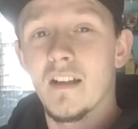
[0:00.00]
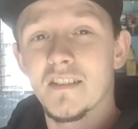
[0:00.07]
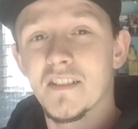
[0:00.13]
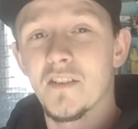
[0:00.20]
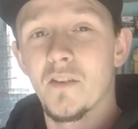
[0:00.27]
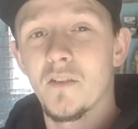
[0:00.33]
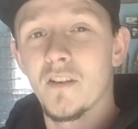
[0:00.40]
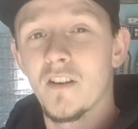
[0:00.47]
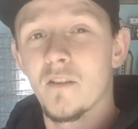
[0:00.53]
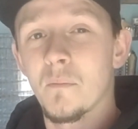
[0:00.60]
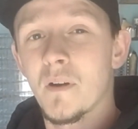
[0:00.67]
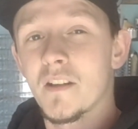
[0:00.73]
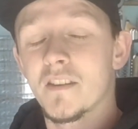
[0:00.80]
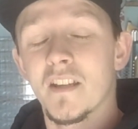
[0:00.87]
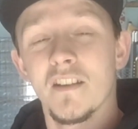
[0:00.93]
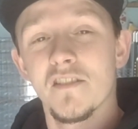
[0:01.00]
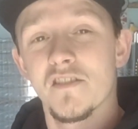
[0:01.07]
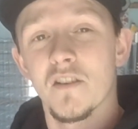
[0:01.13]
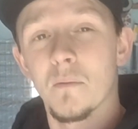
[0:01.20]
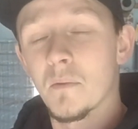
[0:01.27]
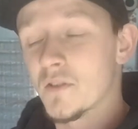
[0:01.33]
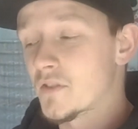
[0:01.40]
How's it going, everybody? Thank you
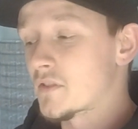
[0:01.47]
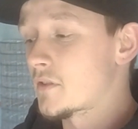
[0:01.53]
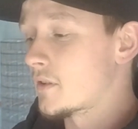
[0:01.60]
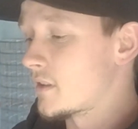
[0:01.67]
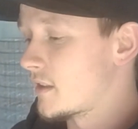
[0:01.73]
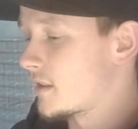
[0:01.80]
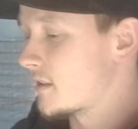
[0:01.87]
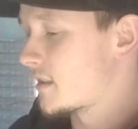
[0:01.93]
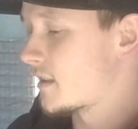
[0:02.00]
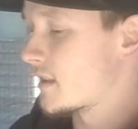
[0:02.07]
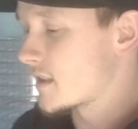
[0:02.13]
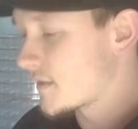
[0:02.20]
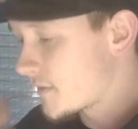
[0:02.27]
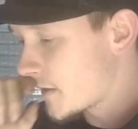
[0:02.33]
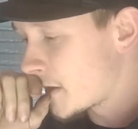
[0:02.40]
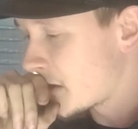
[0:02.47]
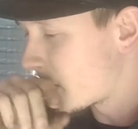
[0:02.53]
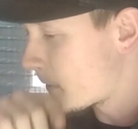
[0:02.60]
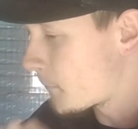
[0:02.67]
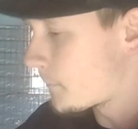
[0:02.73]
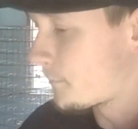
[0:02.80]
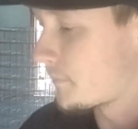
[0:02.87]
so much for tuning into this
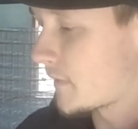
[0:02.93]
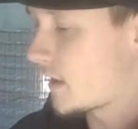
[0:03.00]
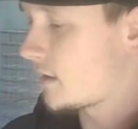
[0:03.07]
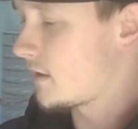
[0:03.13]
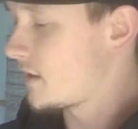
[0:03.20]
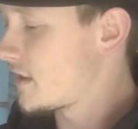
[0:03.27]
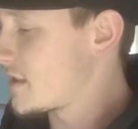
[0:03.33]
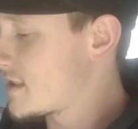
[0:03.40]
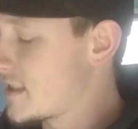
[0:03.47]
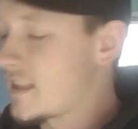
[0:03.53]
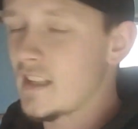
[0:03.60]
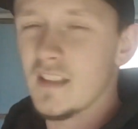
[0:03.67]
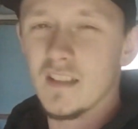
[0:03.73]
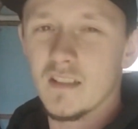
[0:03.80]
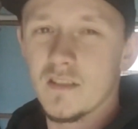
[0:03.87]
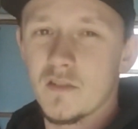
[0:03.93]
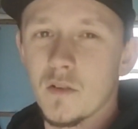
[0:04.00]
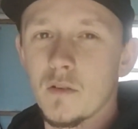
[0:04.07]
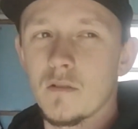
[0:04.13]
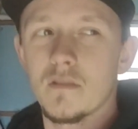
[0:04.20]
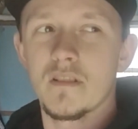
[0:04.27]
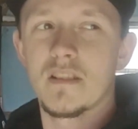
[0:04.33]
video. It's getting
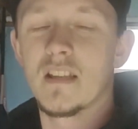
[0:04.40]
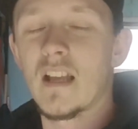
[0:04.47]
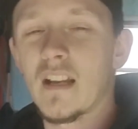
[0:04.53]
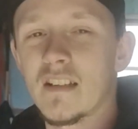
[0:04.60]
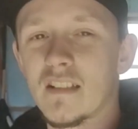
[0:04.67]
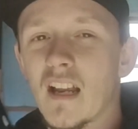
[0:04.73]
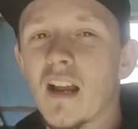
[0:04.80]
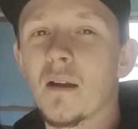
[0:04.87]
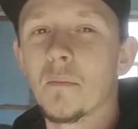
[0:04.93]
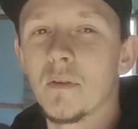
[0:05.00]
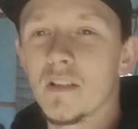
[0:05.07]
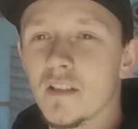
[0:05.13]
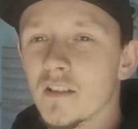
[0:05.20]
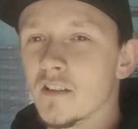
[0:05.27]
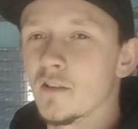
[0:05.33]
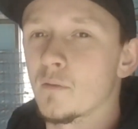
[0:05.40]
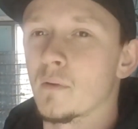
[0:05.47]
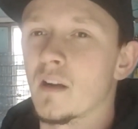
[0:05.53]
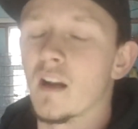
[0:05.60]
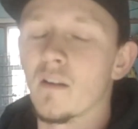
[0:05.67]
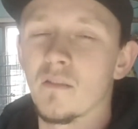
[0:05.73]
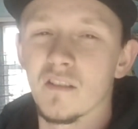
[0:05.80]
towards that time of year
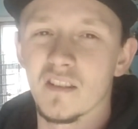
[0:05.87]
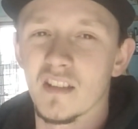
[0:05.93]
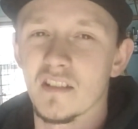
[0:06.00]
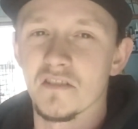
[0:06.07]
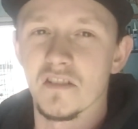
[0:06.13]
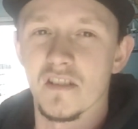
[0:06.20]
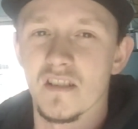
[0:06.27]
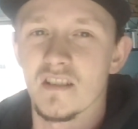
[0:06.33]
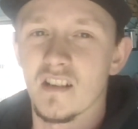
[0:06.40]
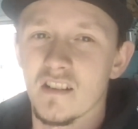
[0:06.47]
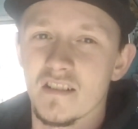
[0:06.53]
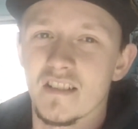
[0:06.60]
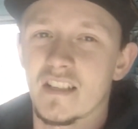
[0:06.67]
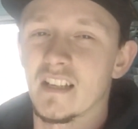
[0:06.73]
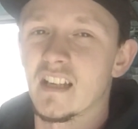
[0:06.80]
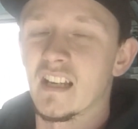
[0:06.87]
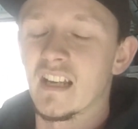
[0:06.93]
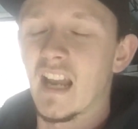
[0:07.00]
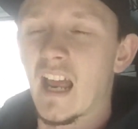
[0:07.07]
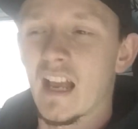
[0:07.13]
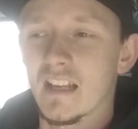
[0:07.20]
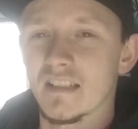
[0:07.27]
where everything just starts to get
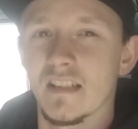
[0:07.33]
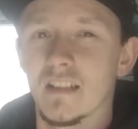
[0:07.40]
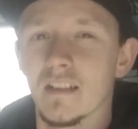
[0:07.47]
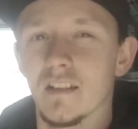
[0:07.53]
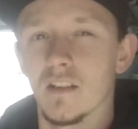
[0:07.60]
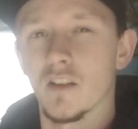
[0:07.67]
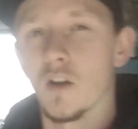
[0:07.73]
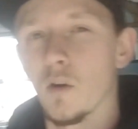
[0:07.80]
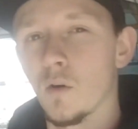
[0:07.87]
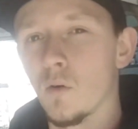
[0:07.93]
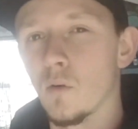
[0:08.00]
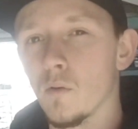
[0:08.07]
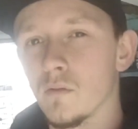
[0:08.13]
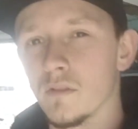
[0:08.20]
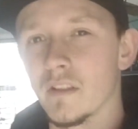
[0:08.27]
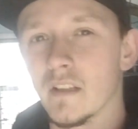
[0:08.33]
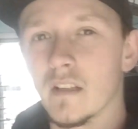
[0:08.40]
nasty and cold